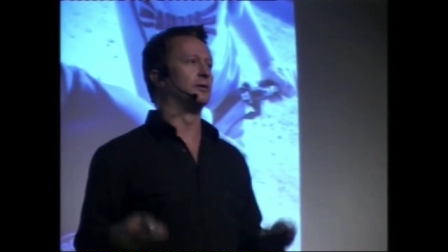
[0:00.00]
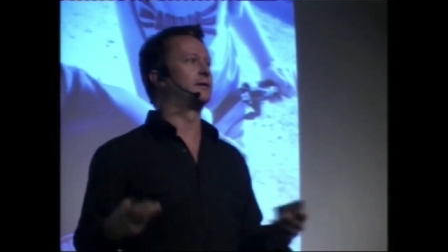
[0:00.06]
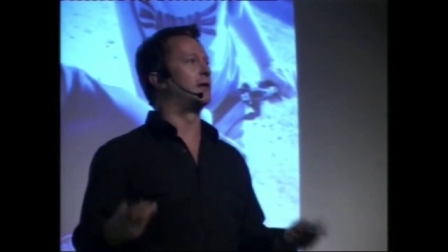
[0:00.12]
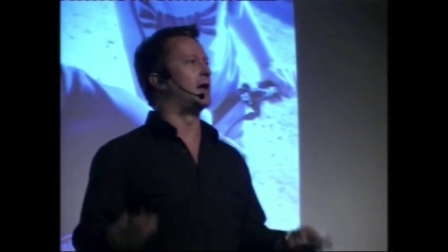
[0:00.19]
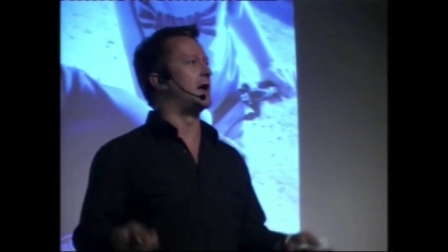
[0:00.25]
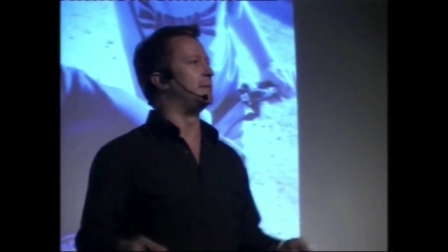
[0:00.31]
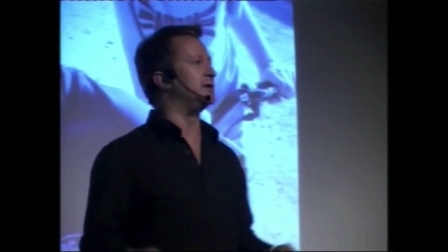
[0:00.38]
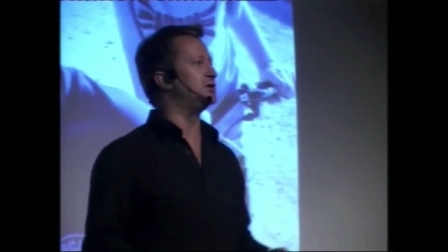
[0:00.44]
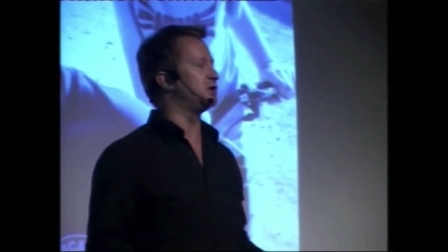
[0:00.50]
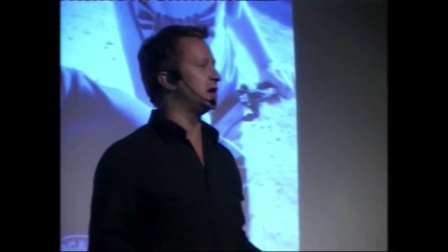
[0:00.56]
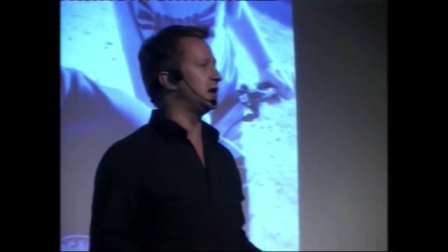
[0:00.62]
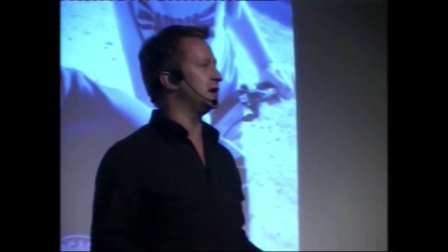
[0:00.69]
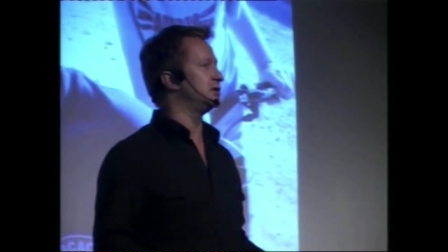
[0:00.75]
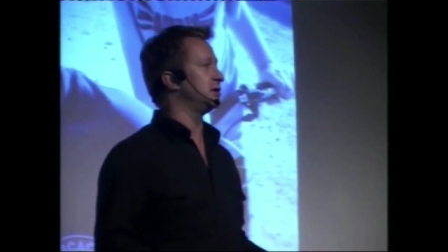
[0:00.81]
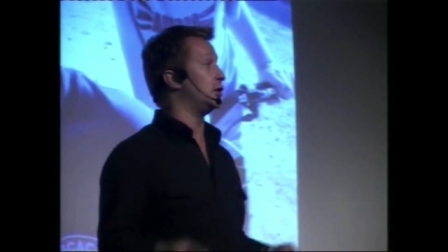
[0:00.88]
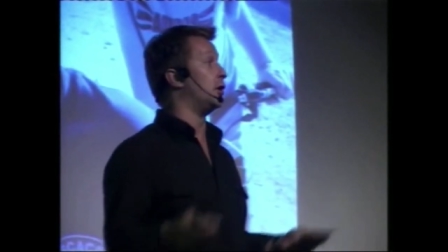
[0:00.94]
with climate
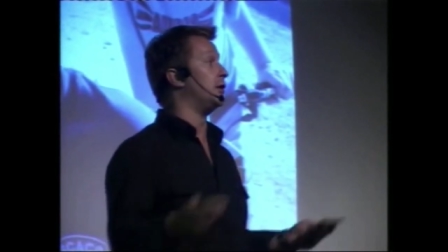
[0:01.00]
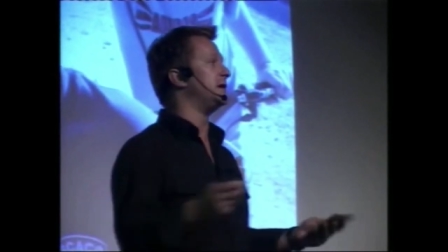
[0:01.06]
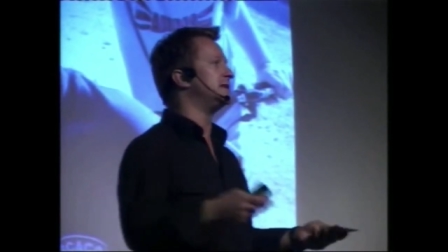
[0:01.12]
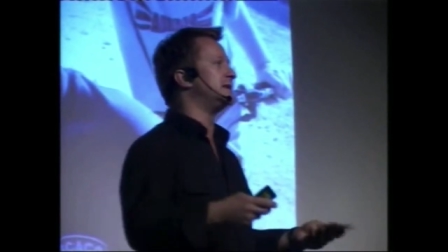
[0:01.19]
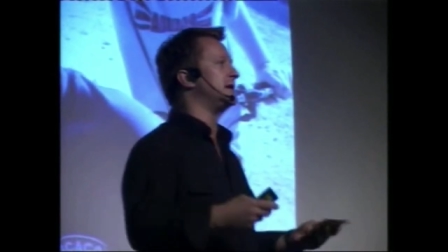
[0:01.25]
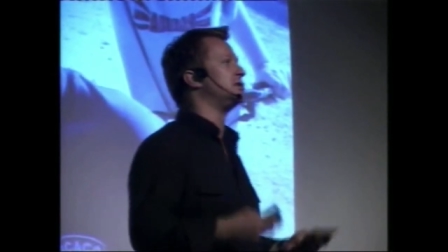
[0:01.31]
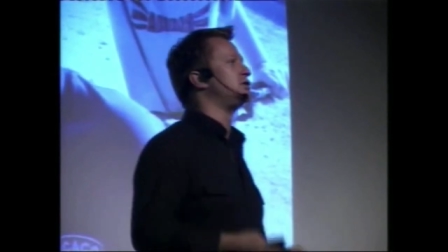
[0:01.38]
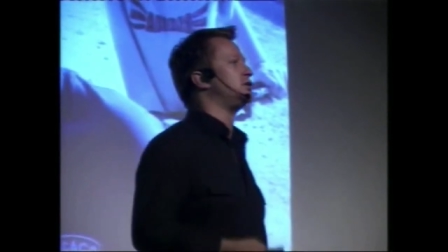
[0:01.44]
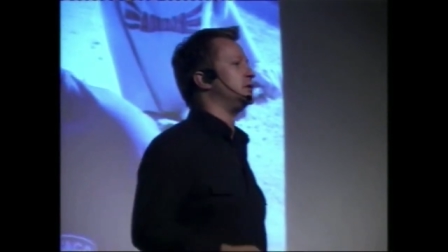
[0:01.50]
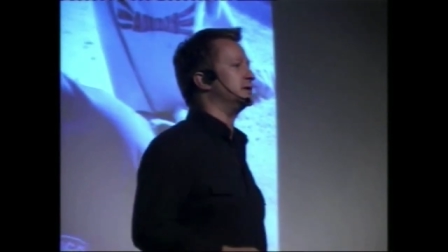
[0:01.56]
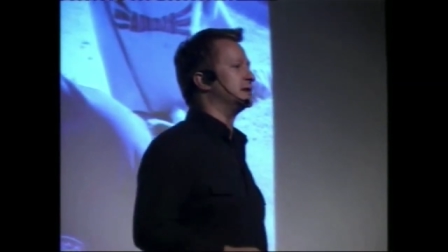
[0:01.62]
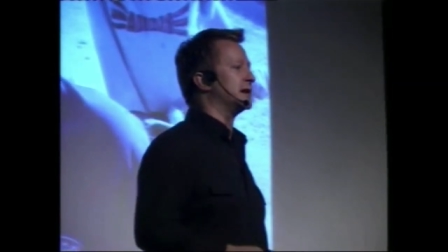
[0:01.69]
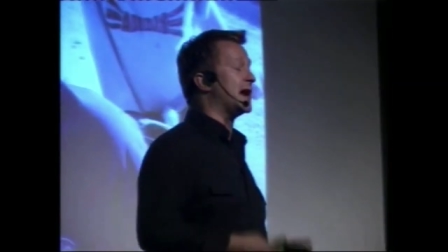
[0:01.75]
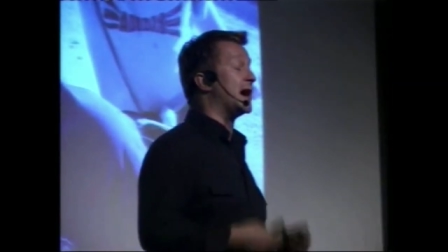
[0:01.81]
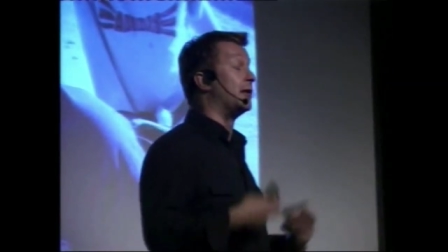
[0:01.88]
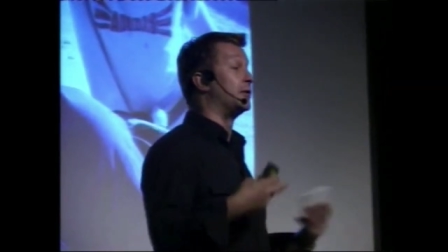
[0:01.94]
change and all these
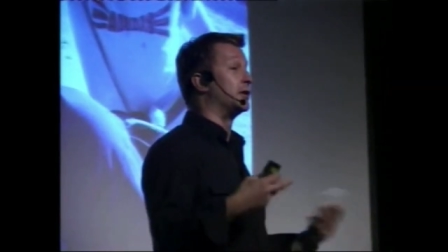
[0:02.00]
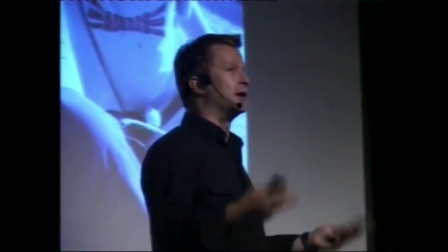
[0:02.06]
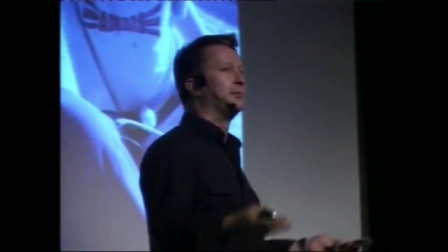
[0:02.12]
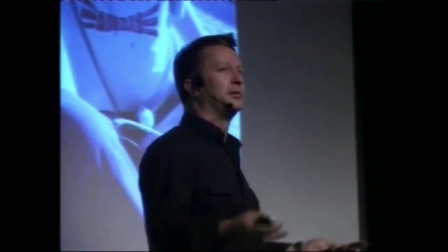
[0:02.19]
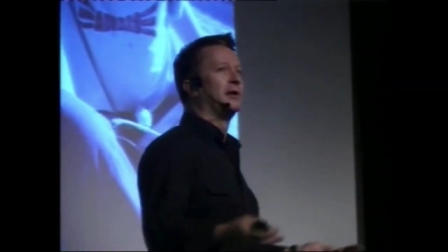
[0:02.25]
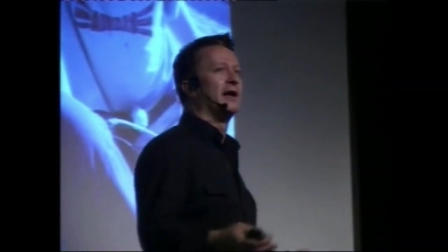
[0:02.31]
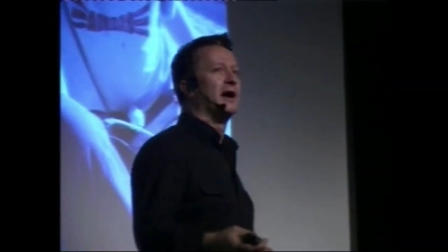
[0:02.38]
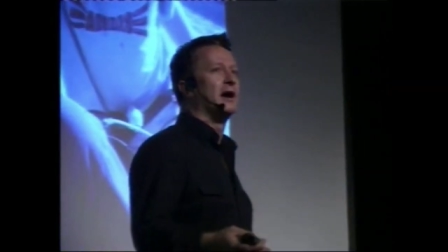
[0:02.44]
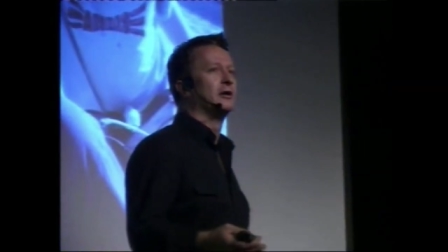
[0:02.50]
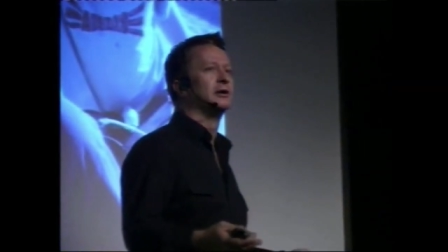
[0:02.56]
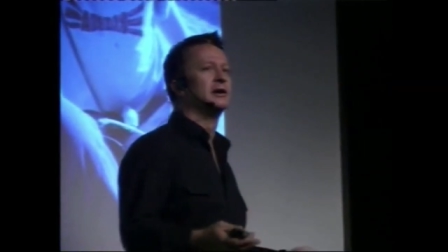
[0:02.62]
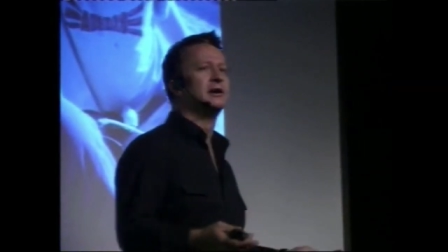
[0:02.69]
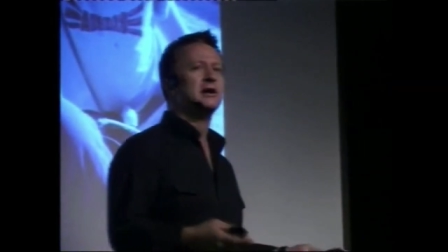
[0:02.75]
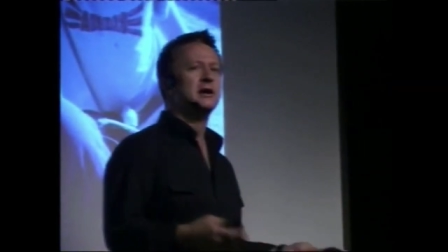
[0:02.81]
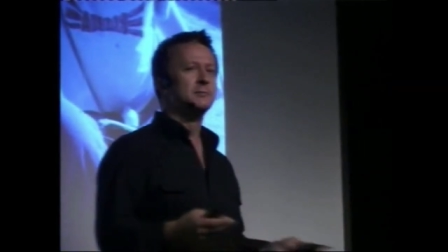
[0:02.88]
issues and how they're going to play out.